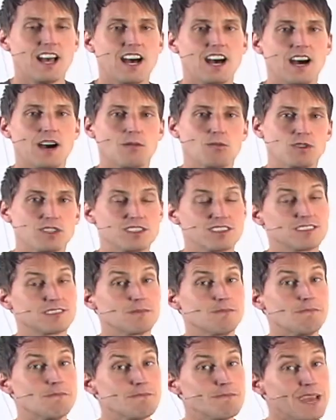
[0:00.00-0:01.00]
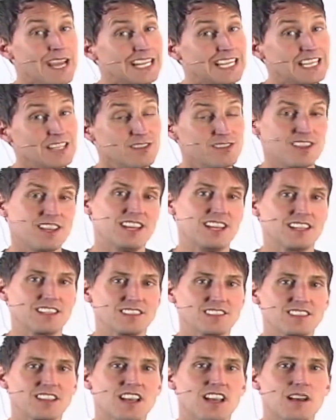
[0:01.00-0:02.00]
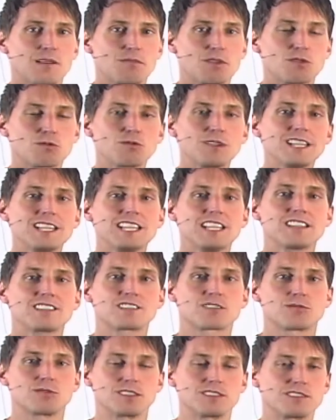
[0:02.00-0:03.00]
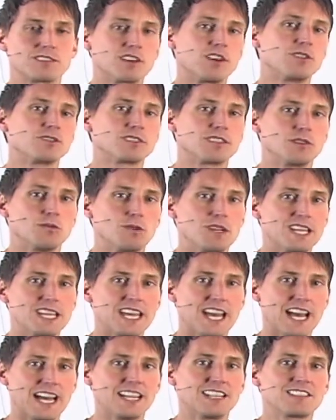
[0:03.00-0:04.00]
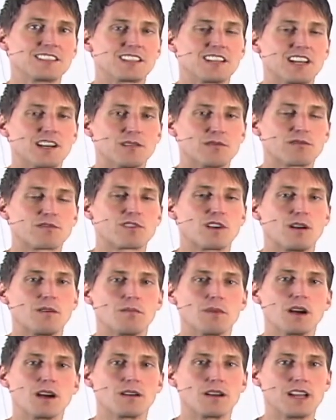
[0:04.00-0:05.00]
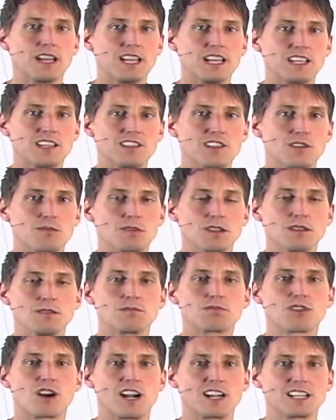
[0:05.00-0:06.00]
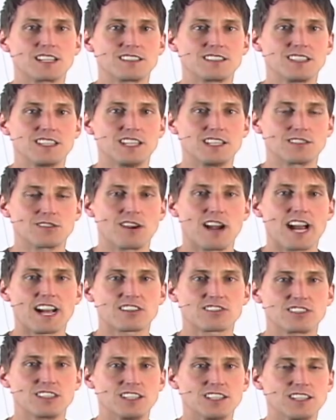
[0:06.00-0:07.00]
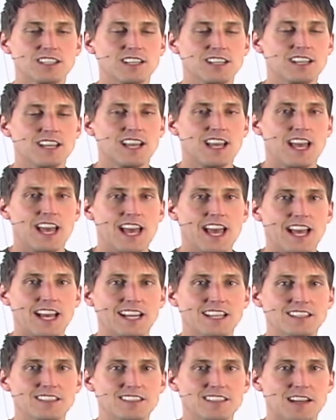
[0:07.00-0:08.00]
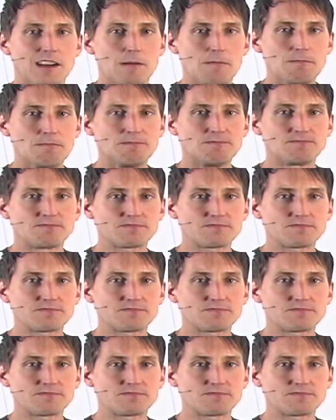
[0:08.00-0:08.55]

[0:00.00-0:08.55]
which is many things, but really it's a result that we get from a human product interaction. And